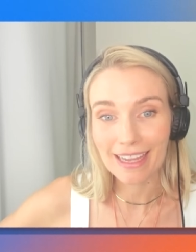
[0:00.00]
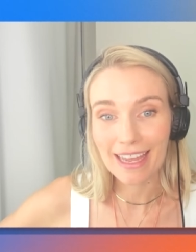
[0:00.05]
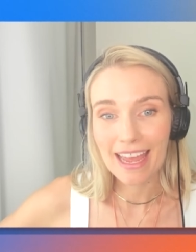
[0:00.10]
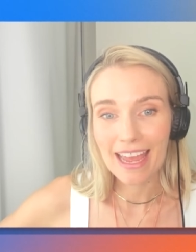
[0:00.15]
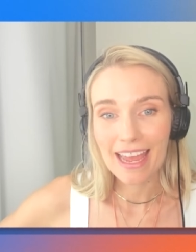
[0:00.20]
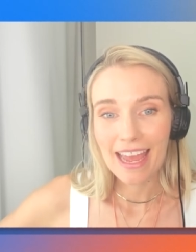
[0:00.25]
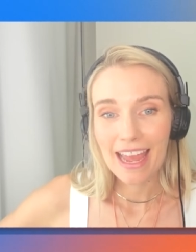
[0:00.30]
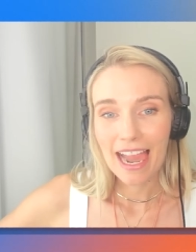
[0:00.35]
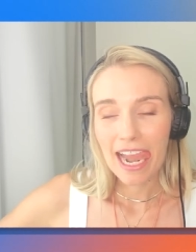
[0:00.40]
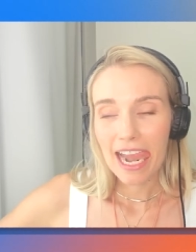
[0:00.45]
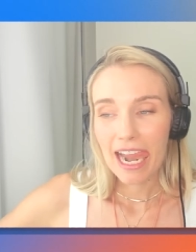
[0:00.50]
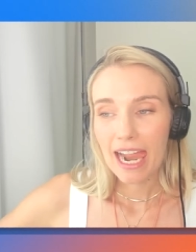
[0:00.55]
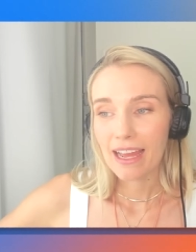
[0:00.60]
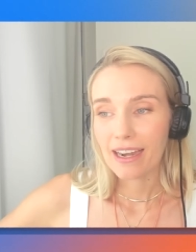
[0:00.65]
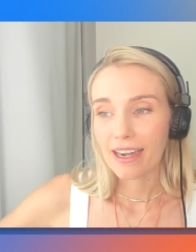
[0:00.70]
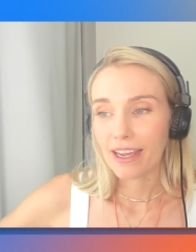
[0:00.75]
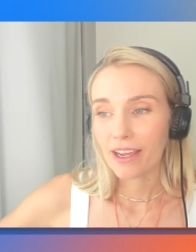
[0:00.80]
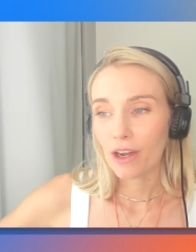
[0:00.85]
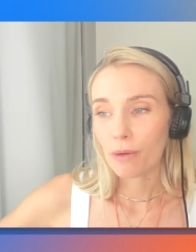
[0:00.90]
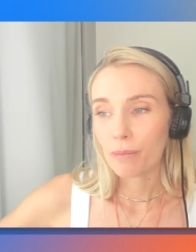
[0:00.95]
Mm-hmm. And
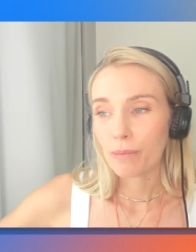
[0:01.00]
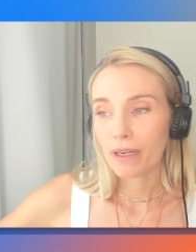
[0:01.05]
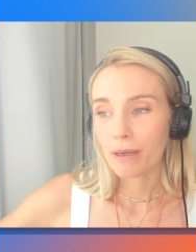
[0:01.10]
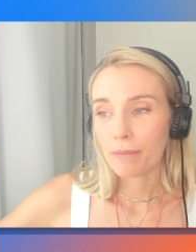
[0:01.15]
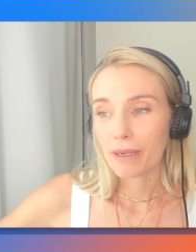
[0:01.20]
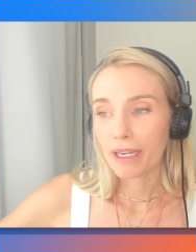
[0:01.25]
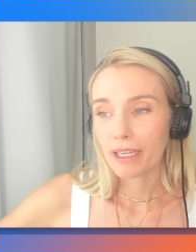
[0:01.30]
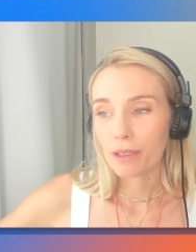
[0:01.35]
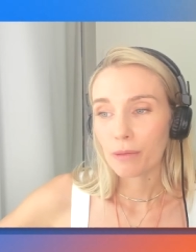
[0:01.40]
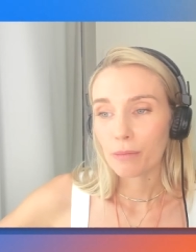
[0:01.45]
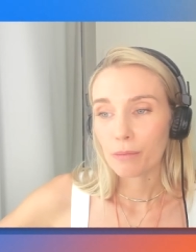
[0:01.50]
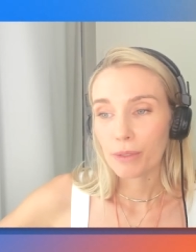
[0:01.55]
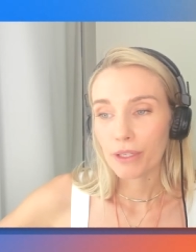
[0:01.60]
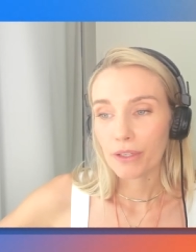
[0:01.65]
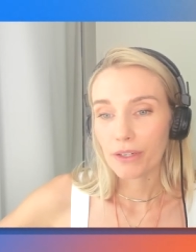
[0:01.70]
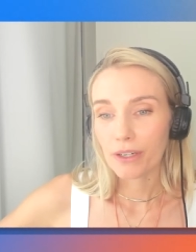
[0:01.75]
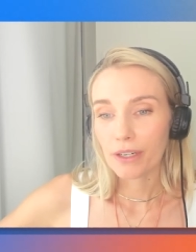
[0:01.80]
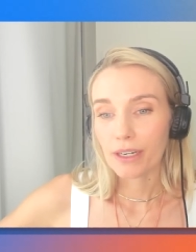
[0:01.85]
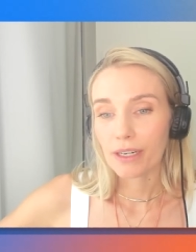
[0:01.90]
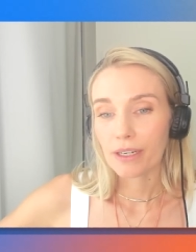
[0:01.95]
I opened up my
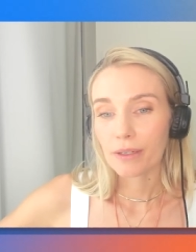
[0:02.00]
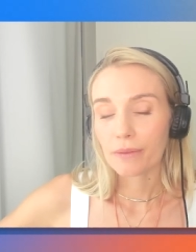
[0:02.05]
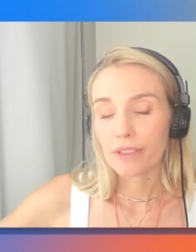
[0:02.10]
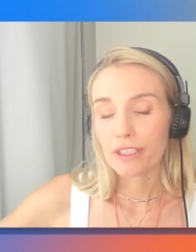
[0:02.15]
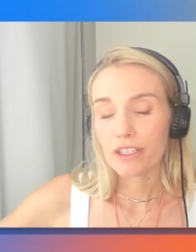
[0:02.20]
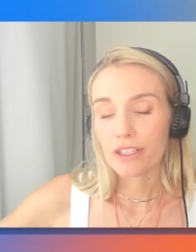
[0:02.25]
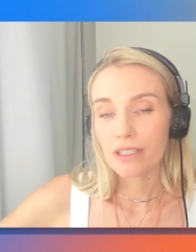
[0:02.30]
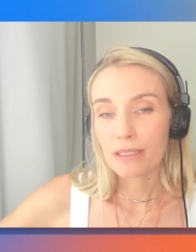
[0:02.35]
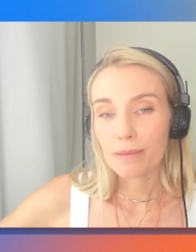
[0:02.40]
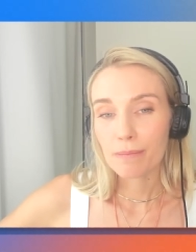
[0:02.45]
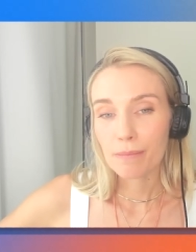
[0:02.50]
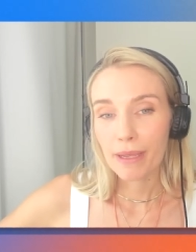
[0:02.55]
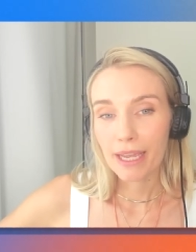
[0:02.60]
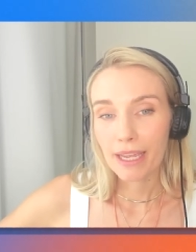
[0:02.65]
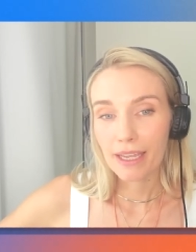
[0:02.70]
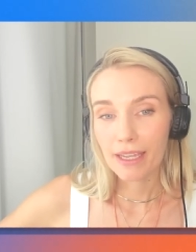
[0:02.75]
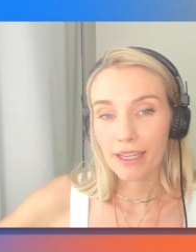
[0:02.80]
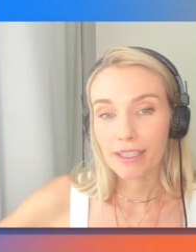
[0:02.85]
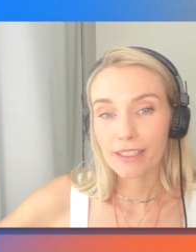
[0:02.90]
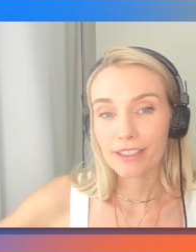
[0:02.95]
computer, and it was just
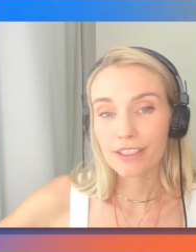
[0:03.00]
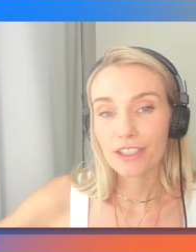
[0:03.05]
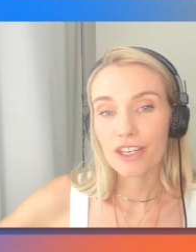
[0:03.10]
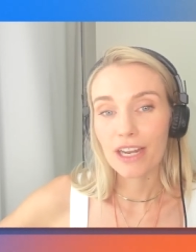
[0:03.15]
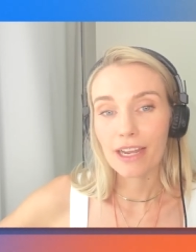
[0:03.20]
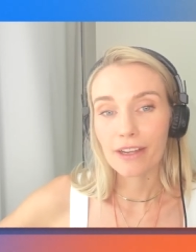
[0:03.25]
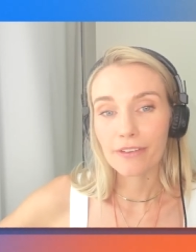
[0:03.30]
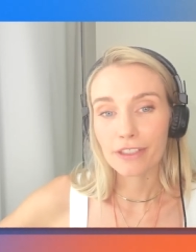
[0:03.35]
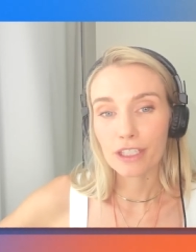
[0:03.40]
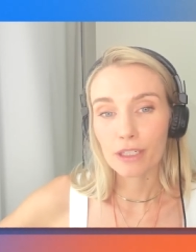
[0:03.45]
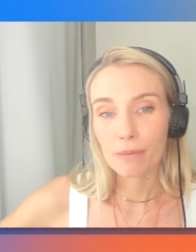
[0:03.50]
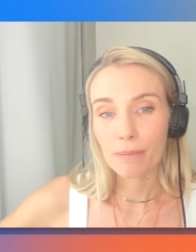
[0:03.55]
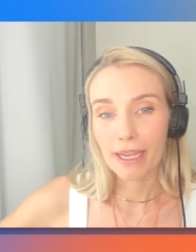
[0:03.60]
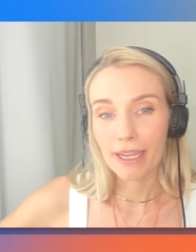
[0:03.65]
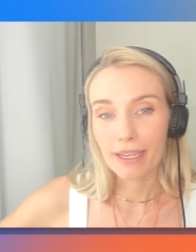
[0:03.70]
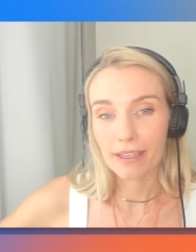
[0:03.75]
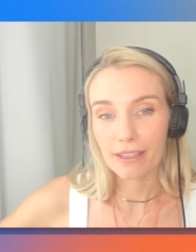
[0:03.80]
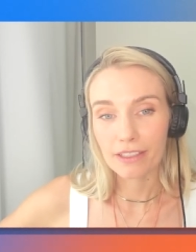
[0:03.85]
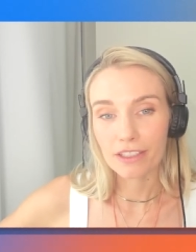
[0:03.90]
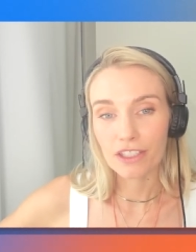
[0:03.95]
page after
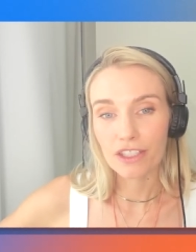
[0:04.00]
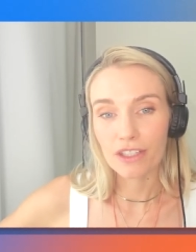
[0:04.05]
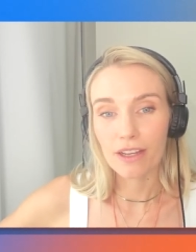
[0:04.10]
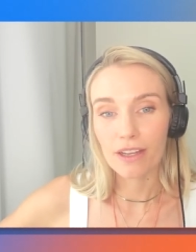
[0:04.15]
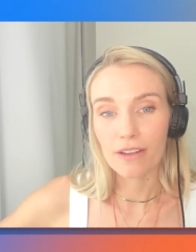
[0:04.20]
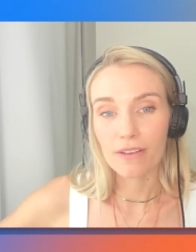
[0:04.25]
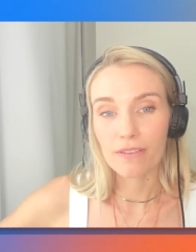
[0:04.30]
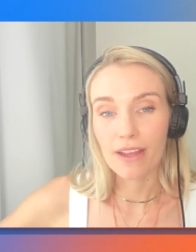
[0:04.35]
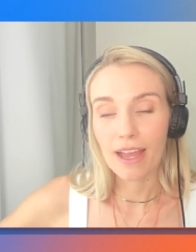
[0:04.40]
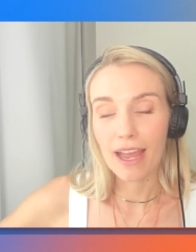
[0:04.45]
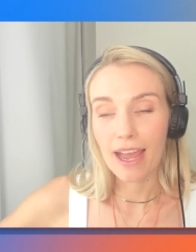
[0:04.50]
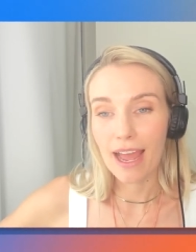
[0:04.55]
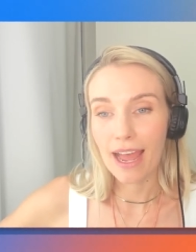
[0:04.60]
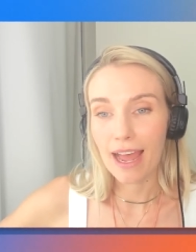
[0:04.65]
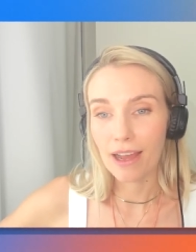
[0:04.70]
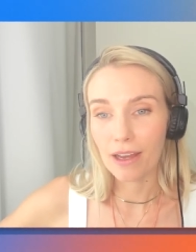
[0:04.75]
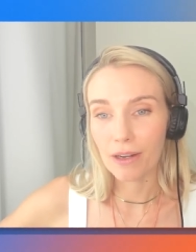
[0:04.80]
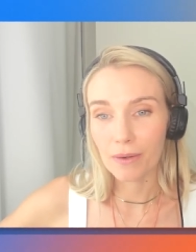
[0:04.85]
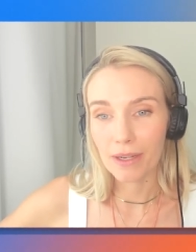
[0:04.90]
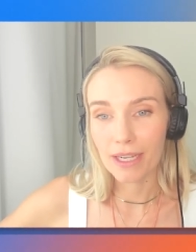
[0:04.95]
page of
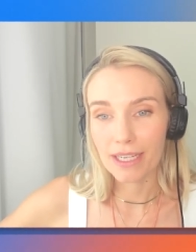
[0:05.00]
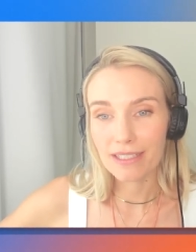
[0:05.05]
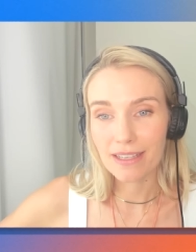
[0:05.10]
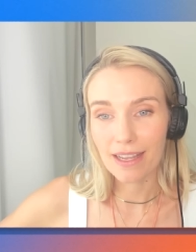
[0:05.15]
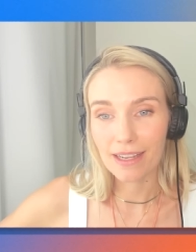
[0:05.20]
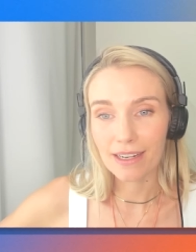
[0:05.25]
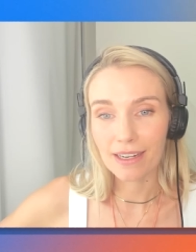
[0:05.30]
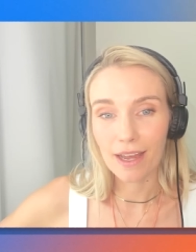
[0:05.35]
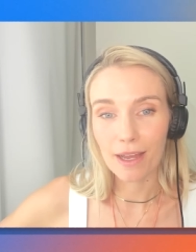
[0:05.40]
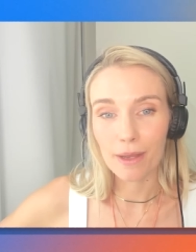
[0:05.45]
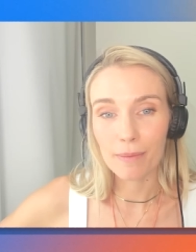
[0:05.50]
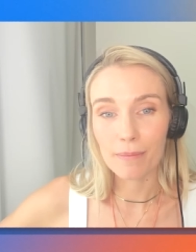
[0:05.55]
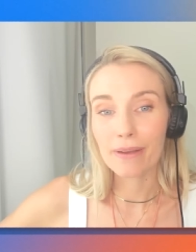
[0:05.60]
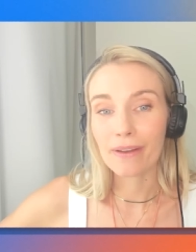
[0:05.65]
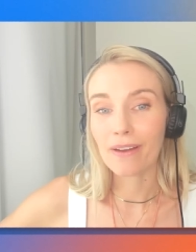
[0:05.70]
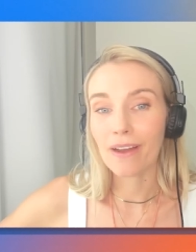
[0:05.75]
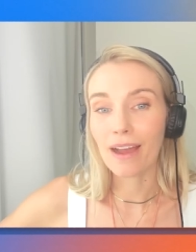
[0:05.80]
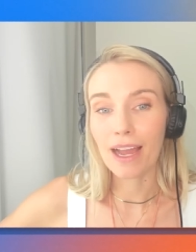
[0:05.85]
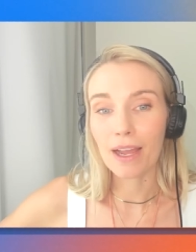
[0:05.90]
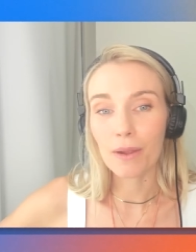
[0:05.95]
how do I sign up?
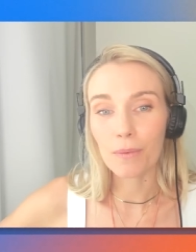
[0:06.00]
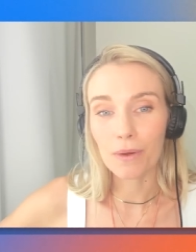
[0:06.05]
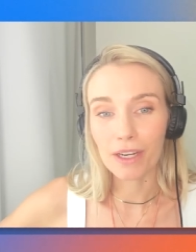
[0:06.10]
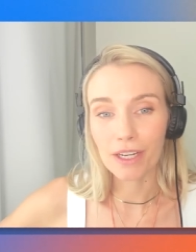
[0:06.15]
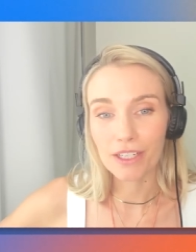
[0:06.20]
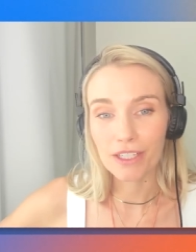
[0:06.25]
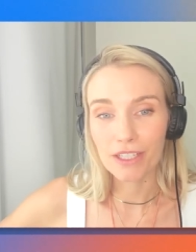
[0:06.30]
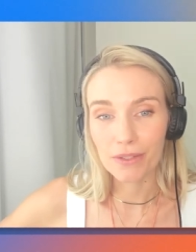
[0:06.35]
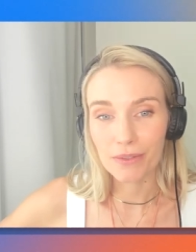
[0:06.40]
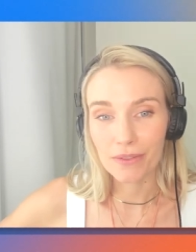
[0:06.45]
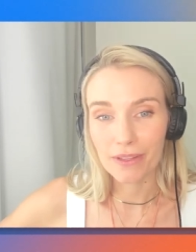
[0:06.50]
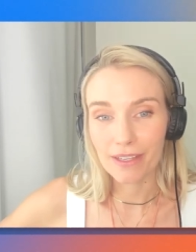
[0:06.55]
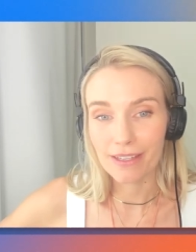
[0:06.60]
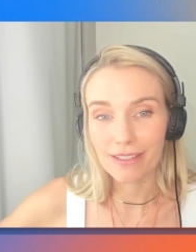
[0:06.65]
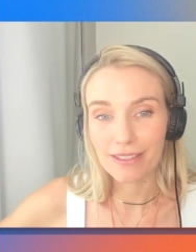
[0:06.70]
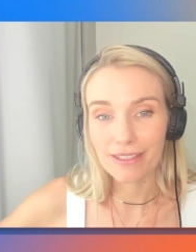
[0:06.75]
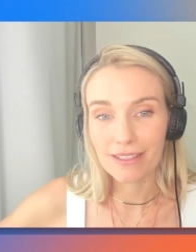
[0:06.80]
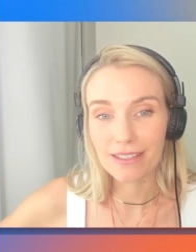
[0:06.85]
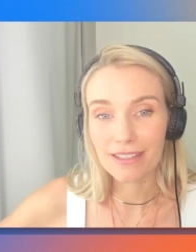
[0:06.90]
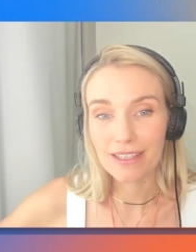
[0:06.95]
I want to do
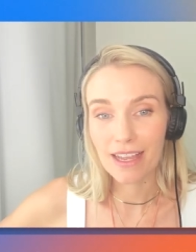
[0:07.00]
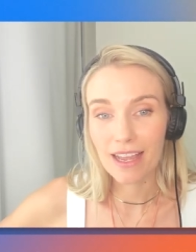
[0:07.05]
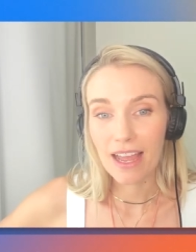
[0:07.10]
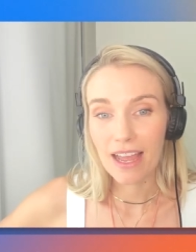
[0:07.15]
this.